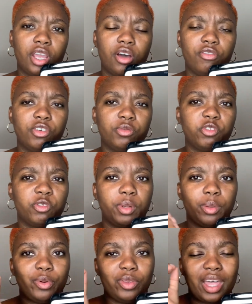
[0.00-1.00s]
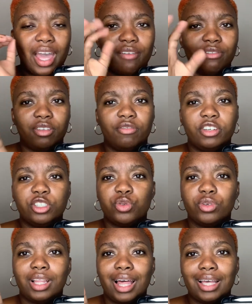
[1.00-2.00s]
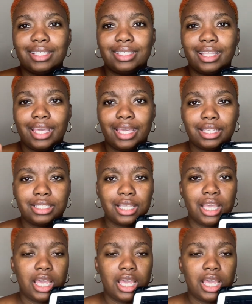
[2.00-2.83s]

helpful for people that have to visualize things.